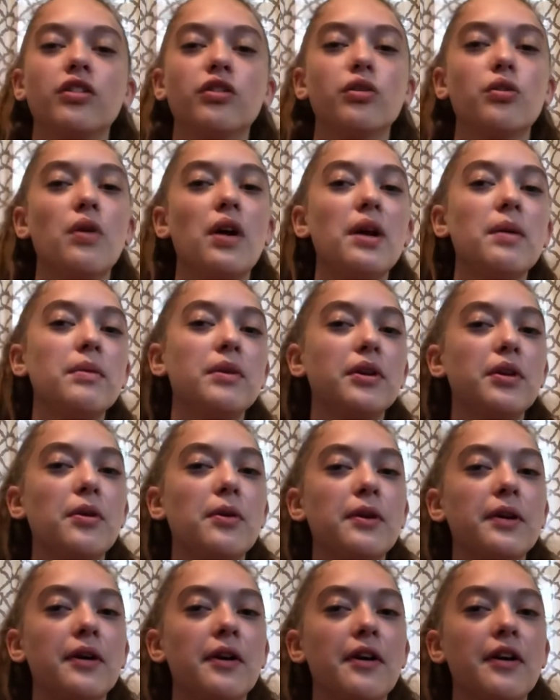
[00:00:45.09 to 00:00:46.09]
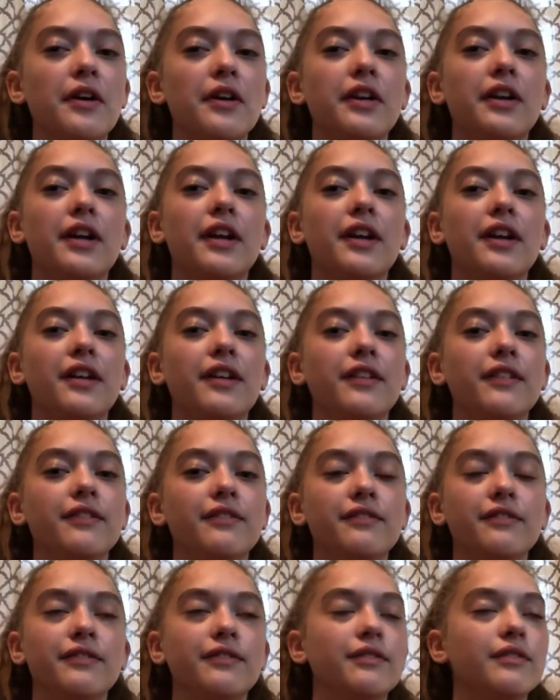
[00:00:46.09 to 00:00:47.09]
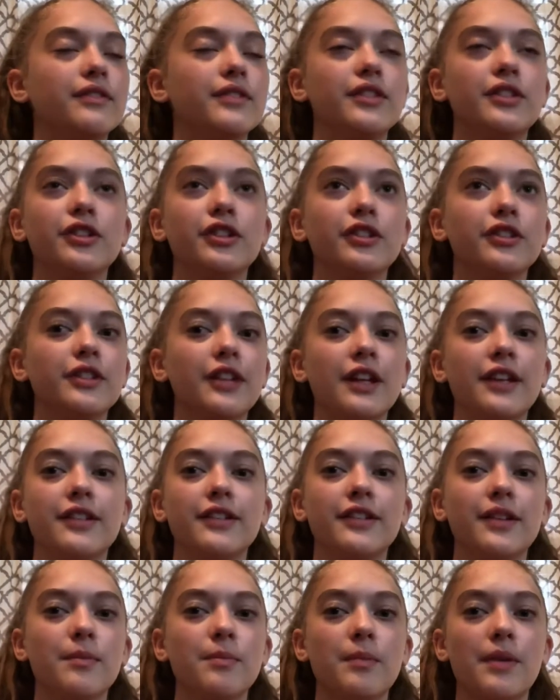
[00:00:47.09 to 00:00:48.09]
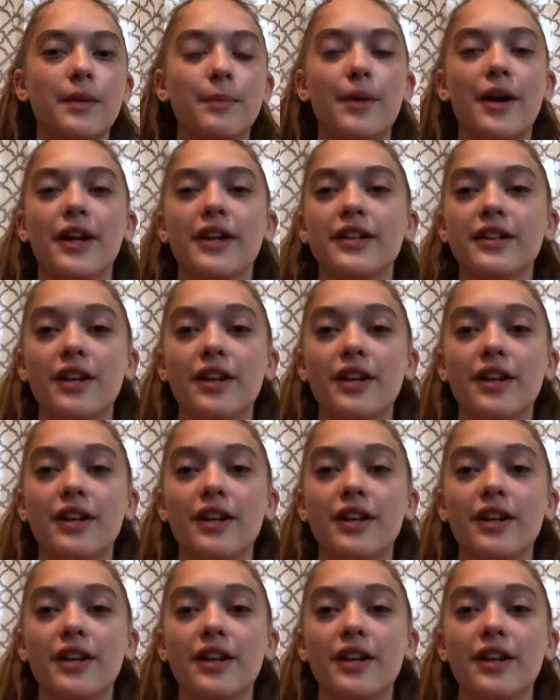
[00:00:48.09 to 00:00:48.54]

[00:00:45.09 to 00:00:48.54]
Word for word: quite a bit going on and just like slipped my mind.